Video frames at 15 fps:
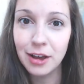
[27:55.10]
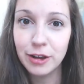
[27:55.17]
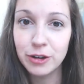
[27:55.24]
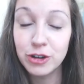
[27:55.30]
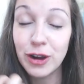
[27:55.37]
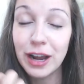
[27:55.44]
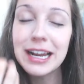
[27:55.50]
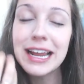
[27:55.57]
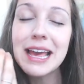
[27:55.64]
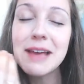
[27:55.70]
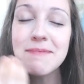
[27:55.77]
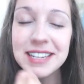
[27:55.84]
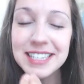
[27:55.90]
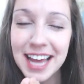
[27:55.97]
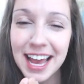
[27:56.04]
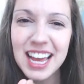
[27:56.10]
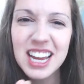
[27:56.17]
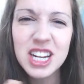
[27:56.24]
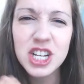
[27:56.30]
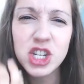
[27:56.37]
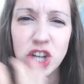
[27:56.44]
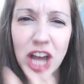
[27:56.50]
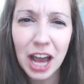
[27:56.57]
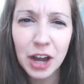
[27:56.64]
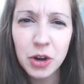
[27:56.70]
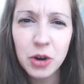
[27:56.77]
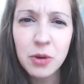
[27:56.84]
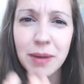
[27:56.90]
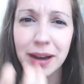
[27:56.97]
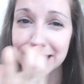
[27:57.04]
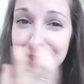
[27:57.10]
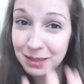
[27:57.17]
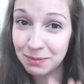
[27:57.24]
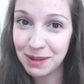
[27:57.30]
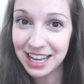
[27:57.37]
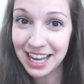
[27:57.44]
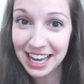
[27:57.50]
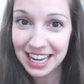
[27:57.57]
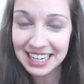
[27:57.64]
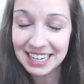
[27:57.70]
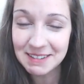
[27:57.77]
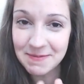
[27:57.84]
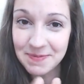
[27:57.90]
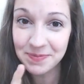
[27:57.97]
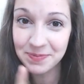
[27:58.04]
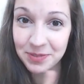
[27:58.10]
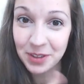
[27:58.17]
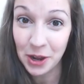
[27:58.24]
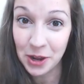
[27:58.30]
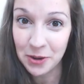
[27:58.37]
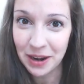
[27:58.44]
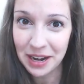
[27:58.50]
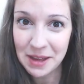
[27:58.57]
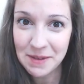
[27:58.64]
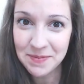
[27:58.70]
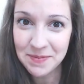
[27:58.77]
Try to imitate, shadow my speaking. Are you ready?